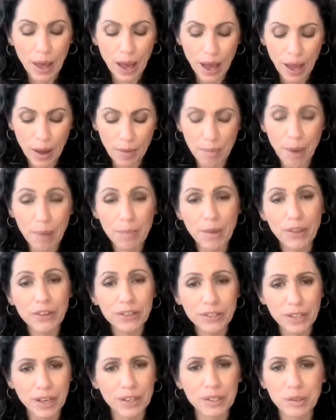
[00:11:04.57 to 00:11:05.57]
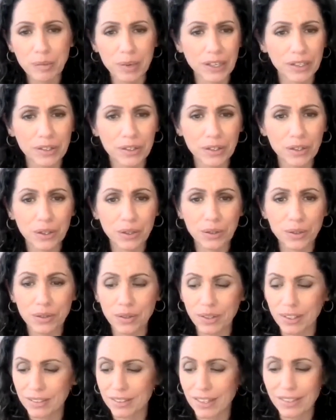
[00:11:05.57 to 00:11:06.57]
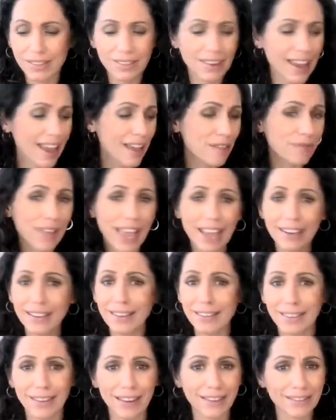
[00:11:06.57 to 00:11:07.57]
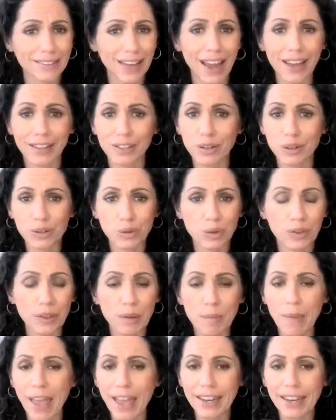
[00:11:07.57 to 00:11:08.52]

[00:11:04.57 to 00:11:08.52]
My mother's husband, who doesn't have anything diagnosed with him,